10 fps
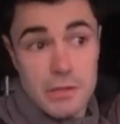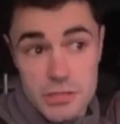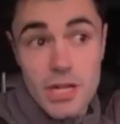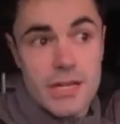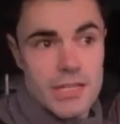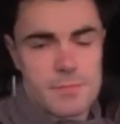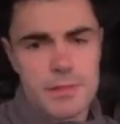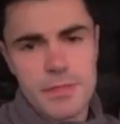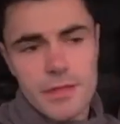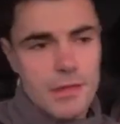the start of next
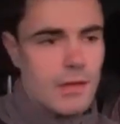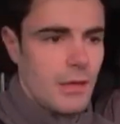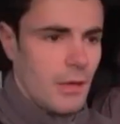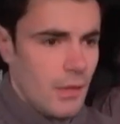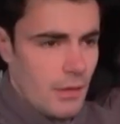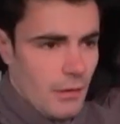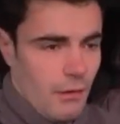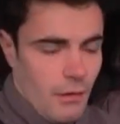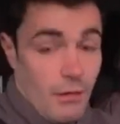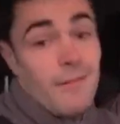month,
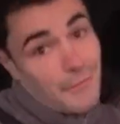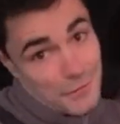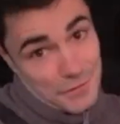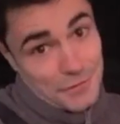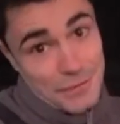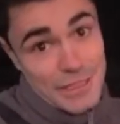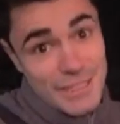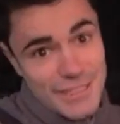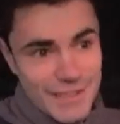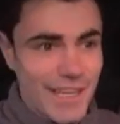which is great.